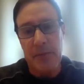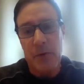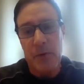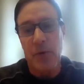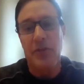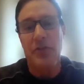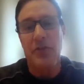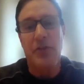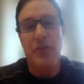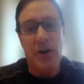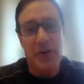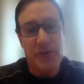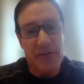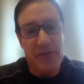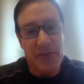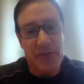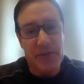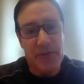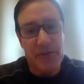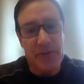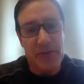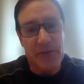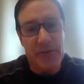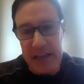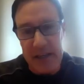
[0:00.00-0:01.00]
With no
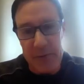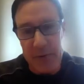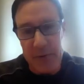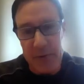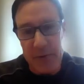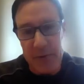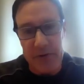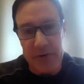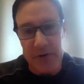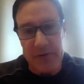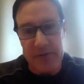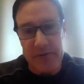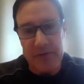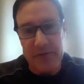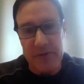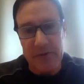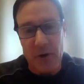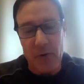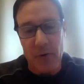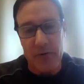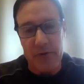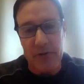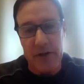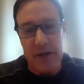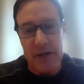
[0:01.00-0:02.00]
study, they'd reserve the
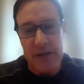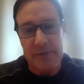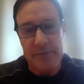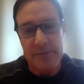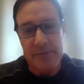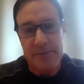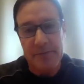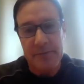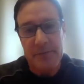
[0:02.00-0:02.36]
whole thing.